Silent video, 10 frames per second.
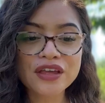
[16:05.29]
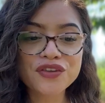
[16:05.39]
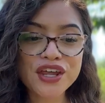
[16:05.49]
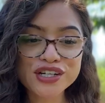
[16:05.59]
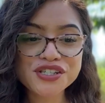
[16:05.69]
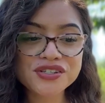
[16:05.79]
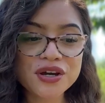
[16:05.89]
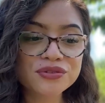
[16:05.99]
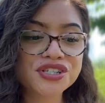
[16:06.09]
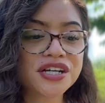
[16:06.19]
there's
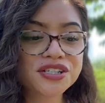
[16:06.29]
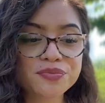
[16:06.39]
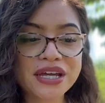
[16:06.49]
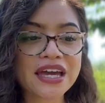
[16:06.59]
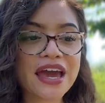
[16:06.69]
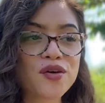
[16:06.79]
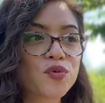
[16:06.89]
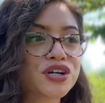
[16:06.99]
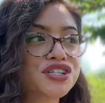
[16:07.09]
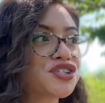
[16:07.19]
no judgment,
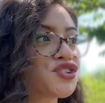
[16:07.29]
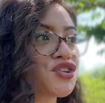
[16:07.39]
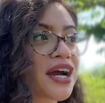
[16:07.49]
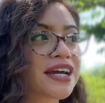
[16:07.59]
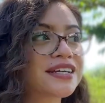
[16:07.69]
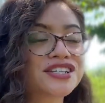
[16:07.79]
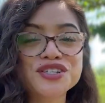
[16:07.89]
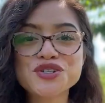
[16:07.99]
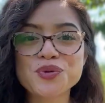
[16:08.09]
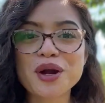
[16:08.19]
and we're just trying to
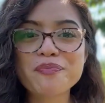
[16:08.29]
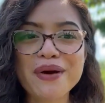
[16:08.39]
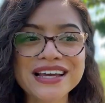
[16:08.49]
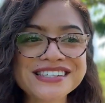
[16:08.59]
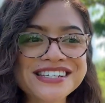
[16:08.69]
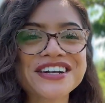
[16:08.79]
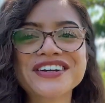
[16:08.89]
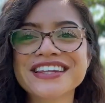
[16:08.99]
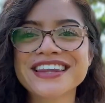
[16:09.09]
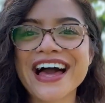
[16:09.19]
do our best here
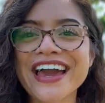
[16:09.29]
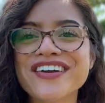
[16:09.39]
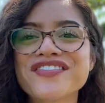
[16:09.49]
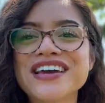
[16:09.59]
in life